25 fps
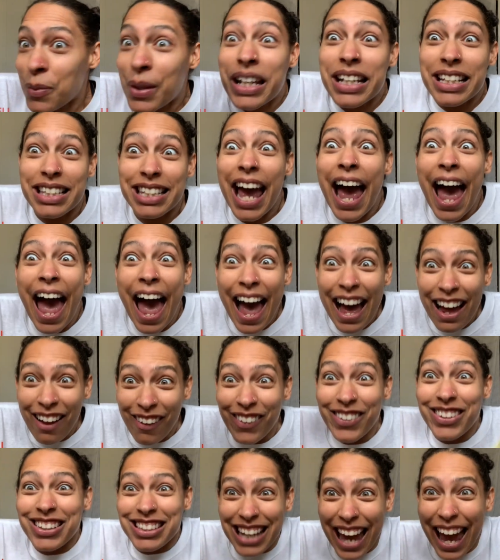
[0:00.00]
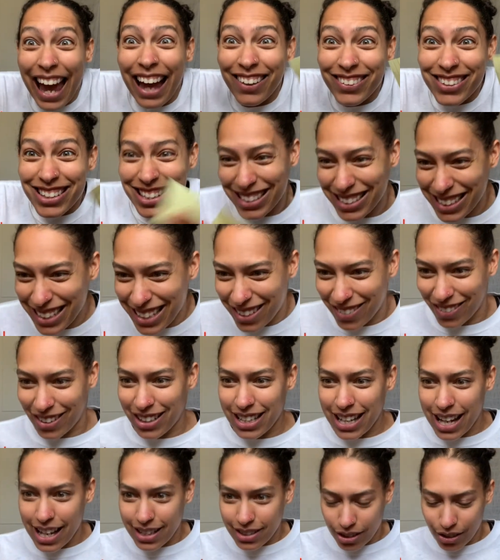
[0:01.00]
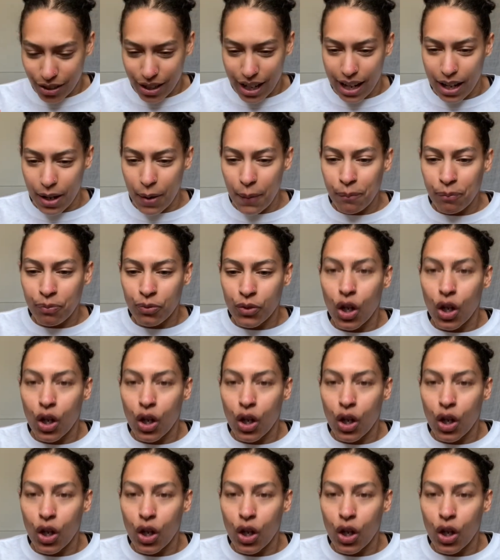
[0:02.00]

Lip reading: tell a secret. Yes, okay.